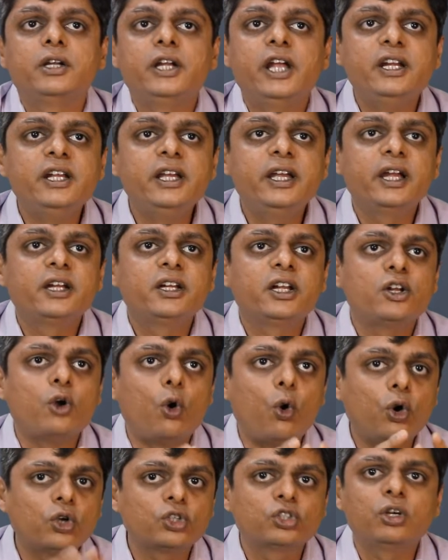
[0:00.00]
dedicated
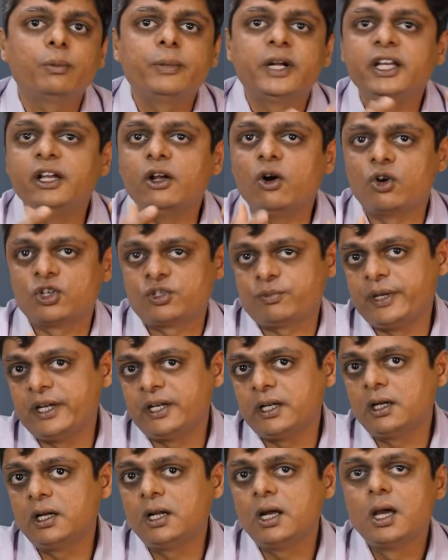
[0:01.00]
orthopedic
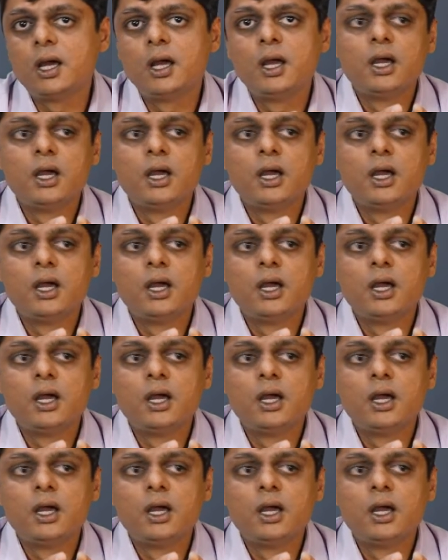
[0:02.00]
hospital,